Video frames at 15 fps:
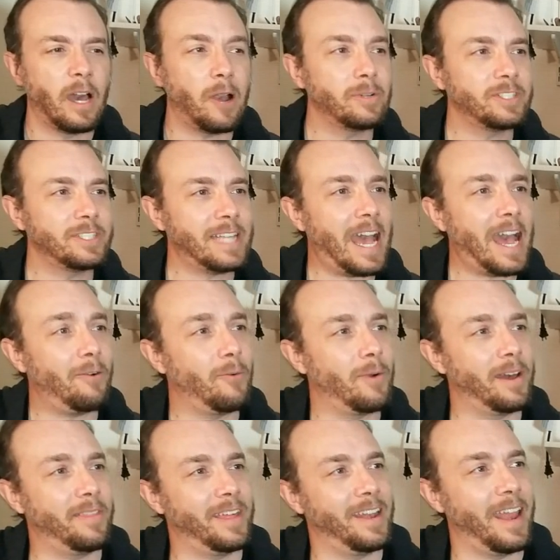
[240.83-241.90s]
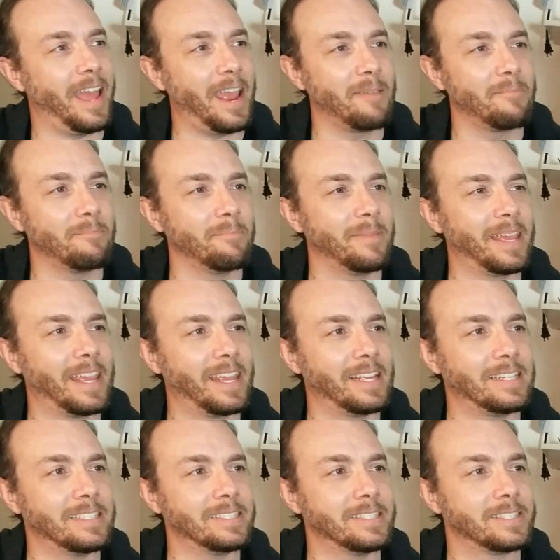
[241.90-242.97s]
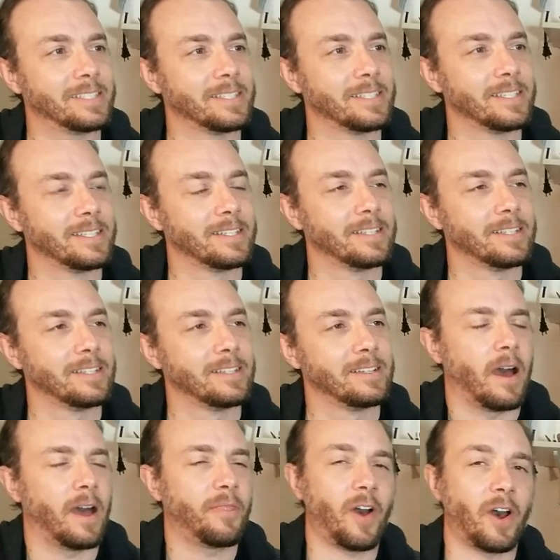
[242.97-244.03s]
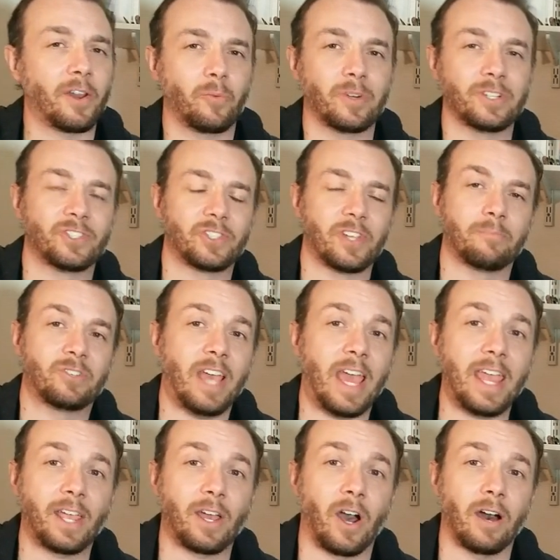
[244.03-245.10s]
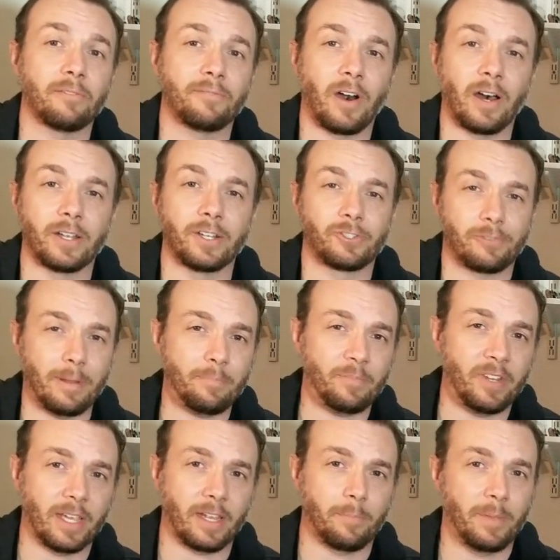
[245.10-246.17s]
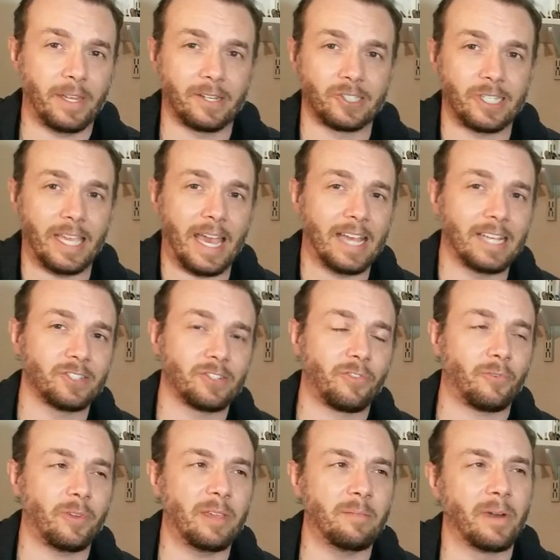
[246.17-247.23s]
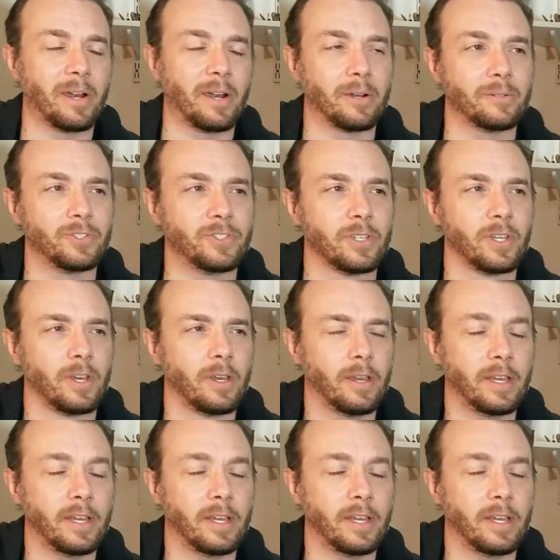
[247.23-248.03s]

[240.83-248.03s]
Oh, is that what the name means? I thought it was some takeoff on Triptych because he has 3 modes.